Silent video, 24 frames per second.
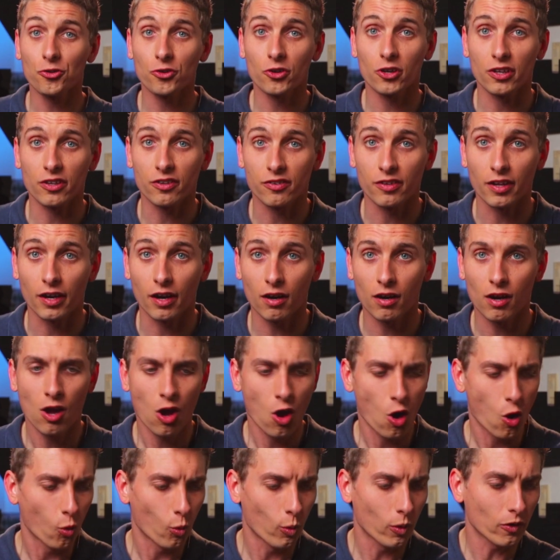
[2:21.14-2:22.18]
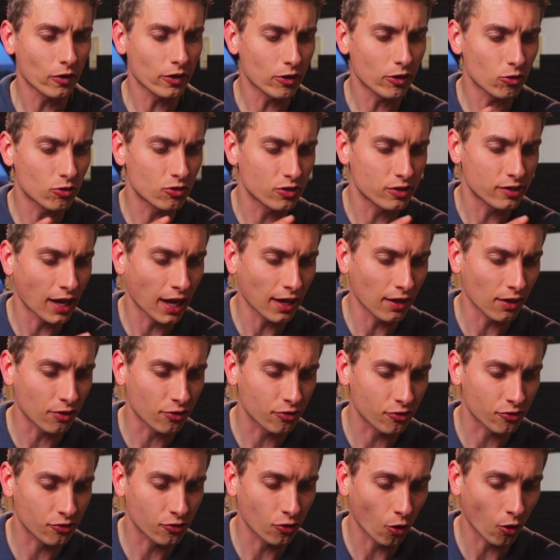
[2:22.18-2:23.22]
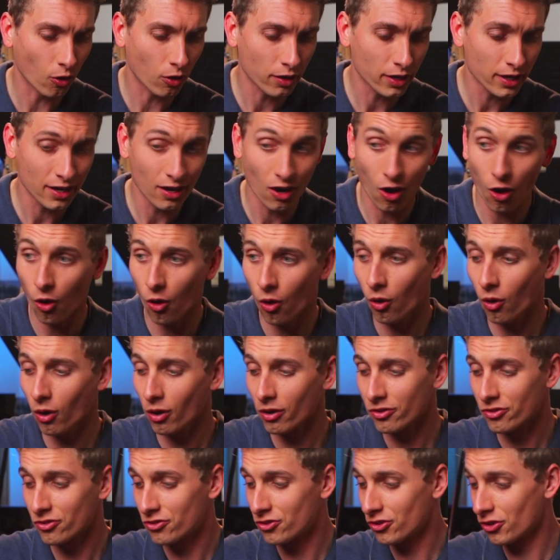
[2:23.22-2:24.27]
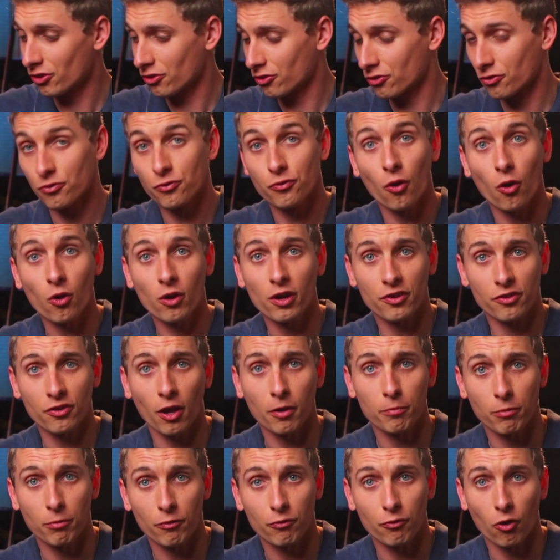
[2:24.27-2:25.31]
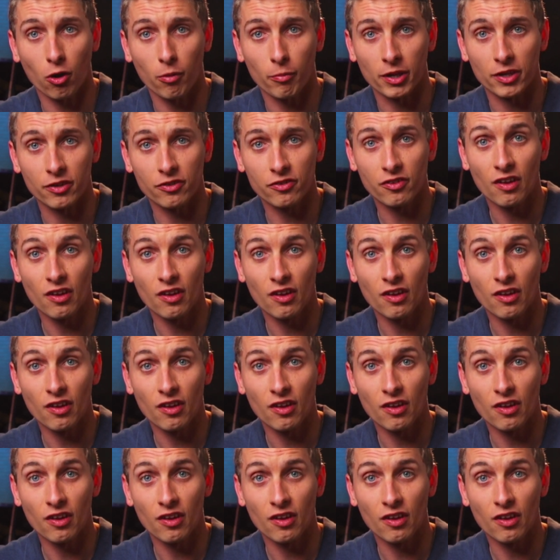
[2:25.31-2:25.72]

consider, will you tell a story or just focus on performance?